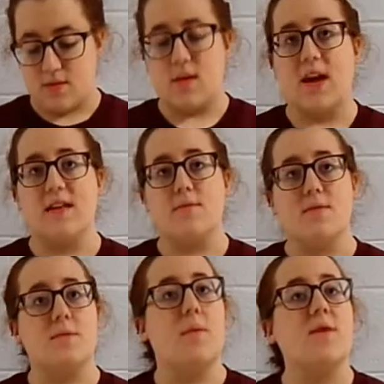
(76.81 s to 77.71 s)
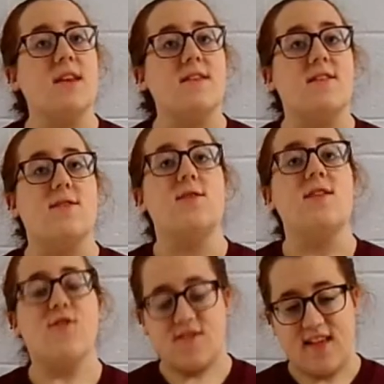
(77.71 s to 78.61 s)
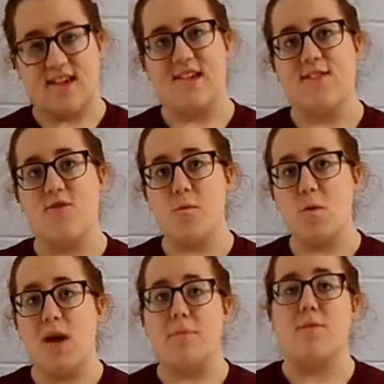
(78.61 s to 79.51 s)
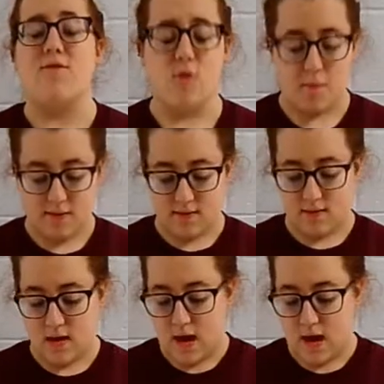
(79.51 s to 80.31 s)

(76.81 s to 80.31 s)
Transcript: It was broken into two different sections, verbal and performance.